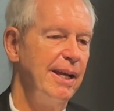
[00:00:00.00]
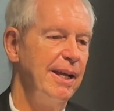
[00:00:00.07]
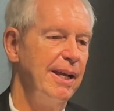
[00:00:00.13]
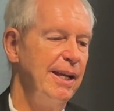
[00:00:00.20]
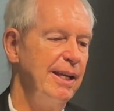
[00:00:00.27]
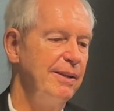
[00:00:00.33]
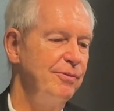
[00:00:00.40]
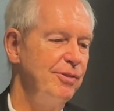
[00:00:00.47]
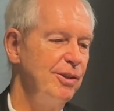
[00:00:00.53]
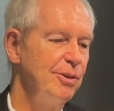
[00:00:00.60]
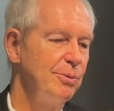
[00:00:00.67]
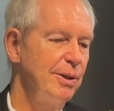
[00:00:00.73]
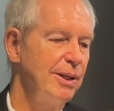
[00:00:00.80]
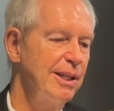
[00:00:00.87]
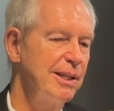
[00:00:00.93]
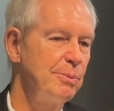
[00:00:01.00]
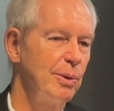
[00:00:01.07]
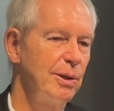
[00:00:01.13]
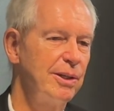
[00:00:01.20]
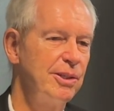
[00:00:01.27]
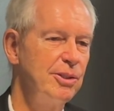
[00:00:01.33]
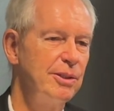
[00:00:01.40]
If you really
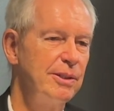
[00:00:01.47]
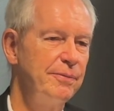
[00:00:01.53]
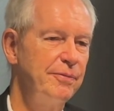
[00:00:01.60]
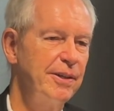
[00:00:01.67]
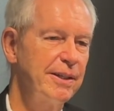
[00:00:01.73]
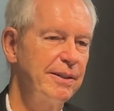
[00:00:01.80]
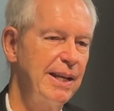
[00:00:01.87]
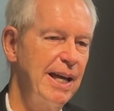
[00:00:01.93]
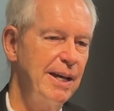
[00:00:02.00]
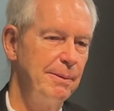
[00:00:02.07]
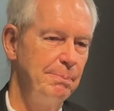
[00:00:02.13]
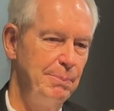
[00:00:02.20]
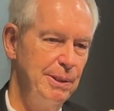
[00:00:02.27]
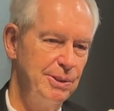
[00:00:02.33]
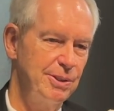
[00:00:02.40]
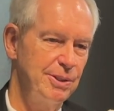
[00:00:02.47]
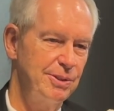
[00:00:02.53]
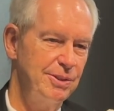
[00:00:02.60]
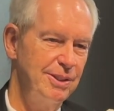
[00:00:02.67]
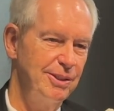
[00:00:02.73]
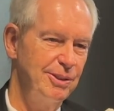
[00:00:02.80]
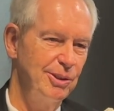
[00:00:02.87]
were, you'd have figured out a business
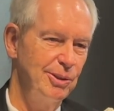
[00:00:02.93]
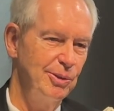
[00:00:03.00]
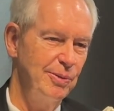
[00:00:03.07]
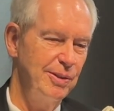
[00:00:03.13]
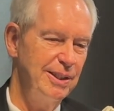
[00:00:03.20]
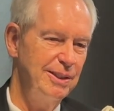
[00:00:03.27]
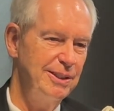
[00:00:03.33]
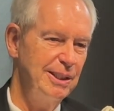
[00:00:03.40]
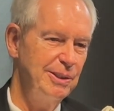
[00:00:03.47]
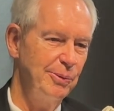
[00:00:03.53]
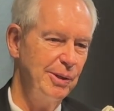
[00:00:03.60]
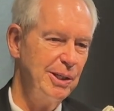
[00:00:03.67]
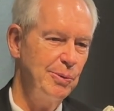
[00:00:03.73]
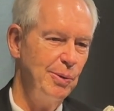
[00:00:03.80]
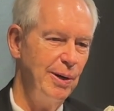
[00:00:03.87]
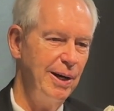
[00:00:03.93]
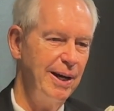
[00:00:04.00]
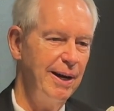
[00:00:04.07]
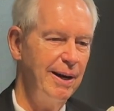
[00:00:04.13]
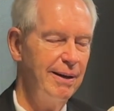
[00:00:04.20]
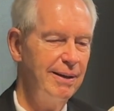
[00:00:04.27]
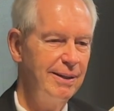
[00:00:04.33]
to do that didn't
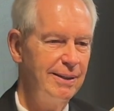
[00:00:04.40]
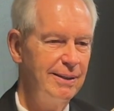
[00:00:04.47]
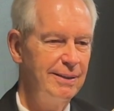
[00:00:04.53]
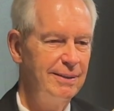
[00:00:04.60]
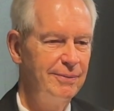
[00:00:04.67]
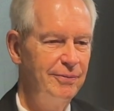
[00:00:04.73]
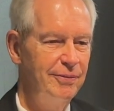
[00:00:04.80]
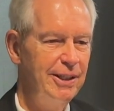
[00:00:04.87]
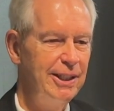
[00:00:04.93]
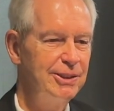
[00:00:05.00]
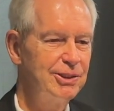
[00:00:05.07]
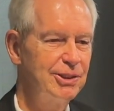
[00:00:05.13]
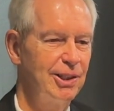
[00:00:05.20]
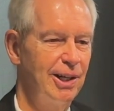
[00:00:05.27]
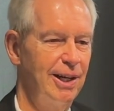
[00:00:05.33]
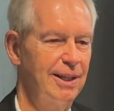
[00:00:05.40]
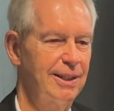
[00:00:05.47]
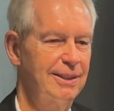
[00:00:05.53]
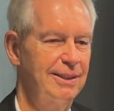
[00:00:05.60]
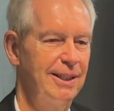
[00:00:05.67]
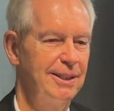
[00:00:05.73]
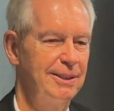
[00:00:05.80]
require feedstock
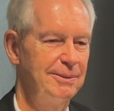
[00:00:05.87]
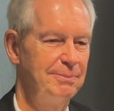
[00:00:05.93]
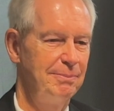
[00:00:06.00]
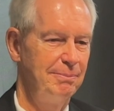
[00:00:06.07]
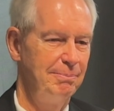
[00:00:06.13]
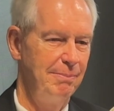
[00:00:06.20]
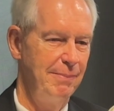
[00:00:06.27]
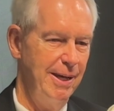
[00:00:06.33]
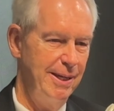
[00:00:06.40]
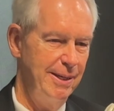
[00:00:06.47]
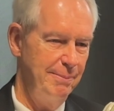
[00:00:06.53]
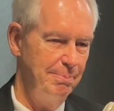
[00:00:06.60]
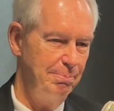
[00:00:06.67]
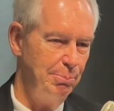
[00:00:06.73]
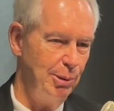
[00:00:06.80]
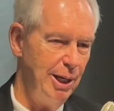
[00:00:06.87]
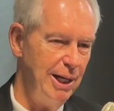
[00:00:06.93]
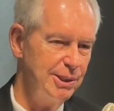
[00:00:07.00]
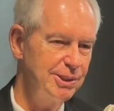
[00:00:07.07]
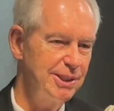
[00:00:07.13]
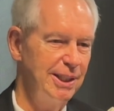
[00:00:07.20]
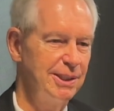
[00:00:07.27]
and
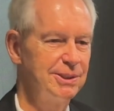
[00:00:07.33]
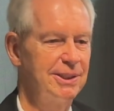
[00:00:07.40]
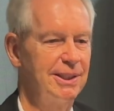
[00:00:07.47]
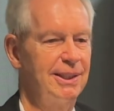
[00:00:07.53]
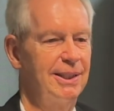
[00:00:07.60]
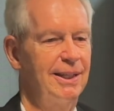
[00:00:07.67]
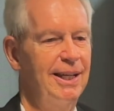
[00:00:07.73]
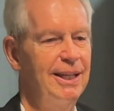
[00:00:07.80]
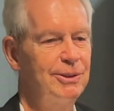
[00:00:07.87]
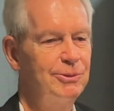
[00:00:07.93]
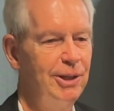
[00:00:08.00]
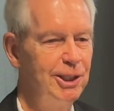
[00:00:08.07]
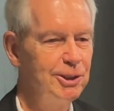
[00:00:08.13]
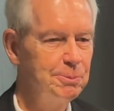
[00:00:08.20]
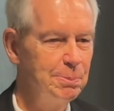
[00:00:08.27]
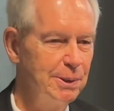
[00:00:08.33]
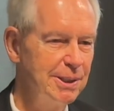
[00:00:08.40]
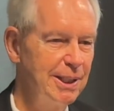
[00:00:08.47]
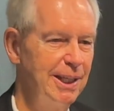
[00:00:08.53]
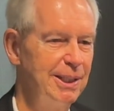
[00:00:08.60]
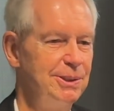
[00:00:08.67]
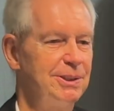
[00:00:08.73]
processing and
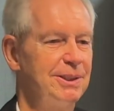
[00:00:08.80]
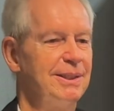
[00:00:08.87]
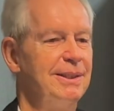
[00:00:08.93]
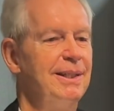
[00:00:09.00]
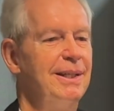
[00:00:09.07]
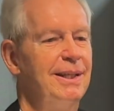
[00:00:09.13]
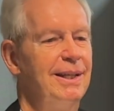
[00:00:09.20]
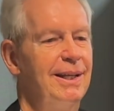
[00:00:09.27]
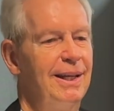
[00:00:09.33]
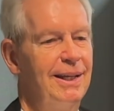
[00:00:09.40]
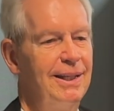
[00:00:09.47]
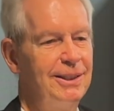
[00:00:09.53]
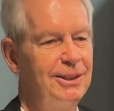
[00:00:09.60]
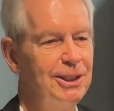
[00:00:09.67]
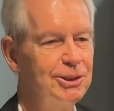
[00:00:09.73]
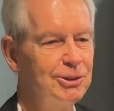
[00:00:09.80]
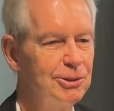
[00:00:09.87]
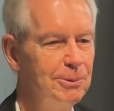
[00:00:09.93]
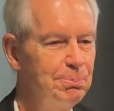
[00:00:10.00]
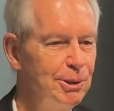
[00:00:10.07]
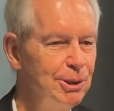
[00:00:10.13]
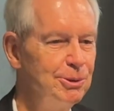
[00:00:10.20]
transportation and
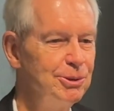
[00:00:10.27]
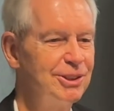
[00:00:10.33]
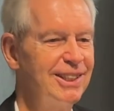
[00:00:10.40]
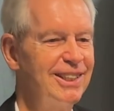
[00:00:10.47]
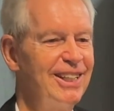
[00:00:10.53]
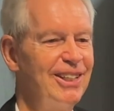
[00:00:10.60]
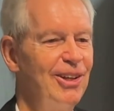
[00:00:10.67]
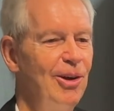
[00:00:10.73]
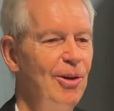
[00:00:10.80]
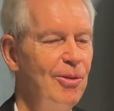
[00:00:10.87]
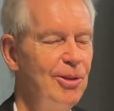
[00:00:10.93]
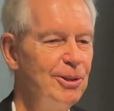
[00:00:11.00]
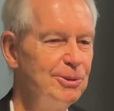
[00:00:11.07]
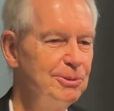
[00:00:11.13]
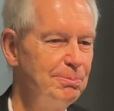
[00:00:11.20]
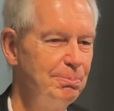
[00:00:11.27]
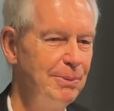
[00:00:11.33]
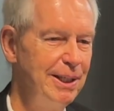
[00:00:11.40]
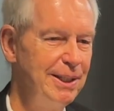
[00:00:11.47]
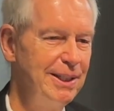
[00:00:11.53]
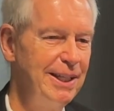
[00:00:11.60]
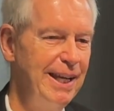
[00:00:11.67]
distribution and all those
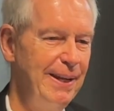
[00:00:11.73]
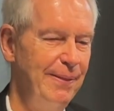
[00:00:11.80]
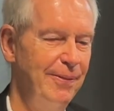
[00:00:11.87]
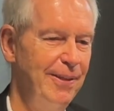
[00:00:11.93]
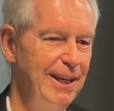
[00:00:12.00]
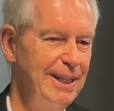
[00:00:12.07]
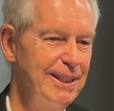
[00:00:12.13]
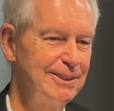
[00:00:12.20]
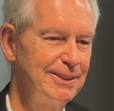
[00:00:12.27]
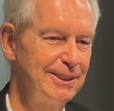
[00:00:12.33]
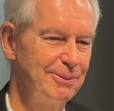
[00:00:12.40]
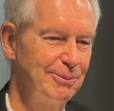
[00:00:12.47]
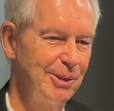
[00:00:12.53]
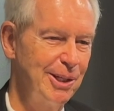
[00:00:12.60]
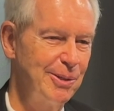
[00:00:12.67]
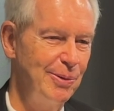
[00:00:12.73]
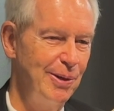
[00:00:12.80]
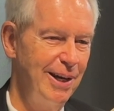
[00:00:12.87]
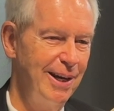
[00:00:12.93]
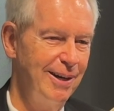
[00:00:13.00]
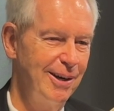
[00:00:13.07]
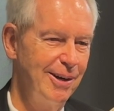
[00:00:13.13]
mundane things that
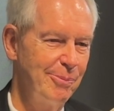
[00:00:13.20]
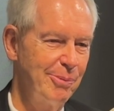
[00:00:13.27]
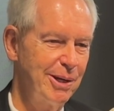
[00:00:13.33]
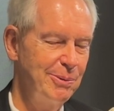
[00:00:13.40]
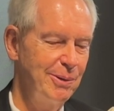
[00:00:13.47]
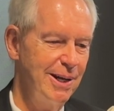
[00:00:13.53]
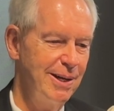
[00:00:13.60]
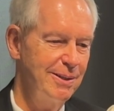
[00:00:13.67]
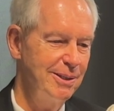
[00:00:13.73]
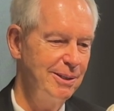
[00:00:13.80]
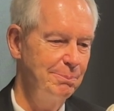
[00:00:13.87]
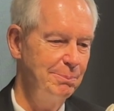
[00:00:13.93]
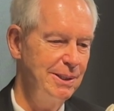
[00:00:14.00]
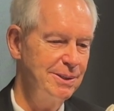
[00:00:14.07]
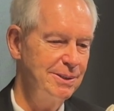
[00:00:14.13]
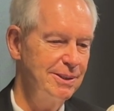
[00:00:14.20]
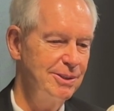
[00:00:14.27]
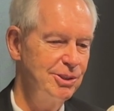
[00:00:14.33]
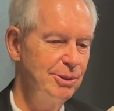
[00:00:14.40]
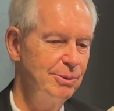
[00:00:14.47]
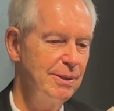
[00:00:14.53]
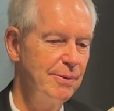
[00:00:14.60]
are required in a business.
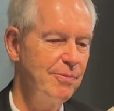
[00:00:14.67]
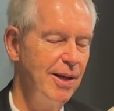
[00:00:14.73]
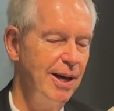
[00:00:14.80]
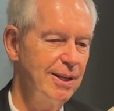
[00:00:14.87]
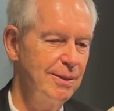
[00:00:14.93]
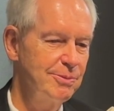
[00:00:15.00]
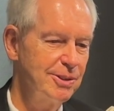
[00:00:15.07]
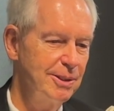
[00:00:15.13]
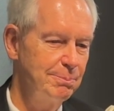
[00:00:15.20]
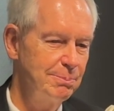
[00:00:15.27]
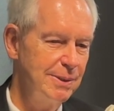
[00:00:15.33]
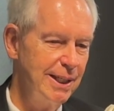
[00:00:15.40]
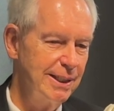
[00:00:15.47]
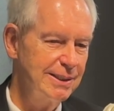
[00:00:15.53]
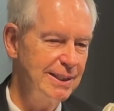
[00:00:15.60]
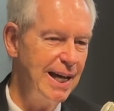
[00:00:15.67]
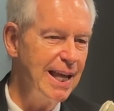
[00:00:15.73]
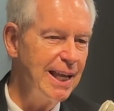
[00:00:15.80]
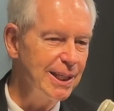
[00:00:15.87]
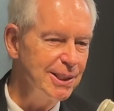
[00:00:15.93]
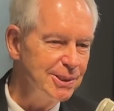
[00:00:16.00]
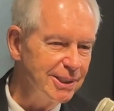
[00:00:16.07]
You'd have thought of some
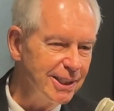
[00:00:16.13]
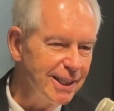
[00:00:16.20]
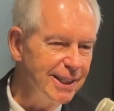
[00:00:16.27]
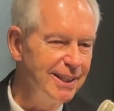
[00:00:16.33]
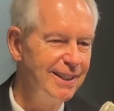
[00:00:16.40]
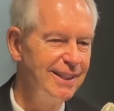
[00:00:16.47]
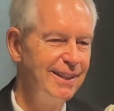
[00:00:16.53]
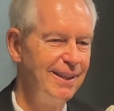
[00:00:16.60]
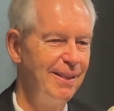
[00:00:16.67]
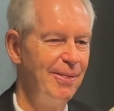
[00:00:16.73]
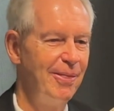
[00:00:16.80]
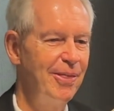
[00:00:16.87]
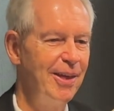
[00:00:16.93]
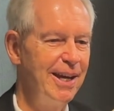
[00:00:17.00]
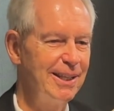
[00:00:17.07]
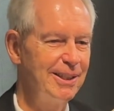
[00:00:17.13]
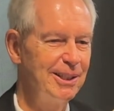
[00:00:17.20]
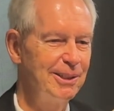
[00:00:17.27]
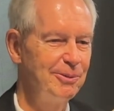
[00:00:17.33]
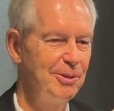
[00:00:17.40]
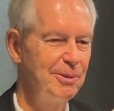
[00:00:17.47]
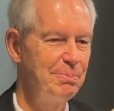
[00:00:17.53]
technology thing that
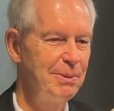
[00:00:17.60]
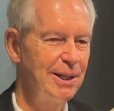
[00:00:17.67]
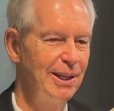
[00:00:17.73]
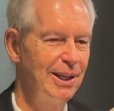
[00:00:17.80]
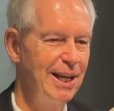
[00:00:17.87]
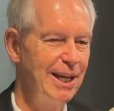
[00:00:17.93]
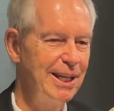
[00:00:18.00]
it would have been a lot